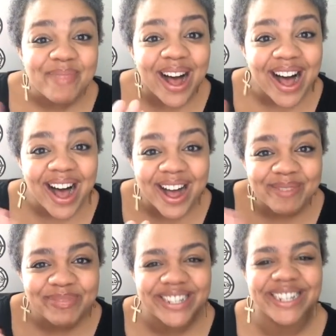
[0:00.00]

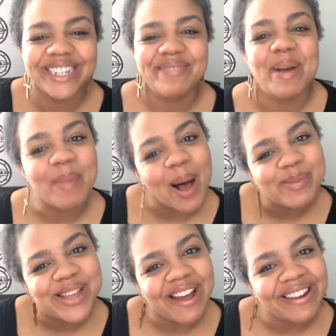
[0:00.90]
Mom. My
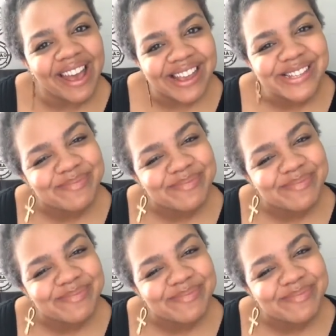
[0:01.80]
mom's on, guys.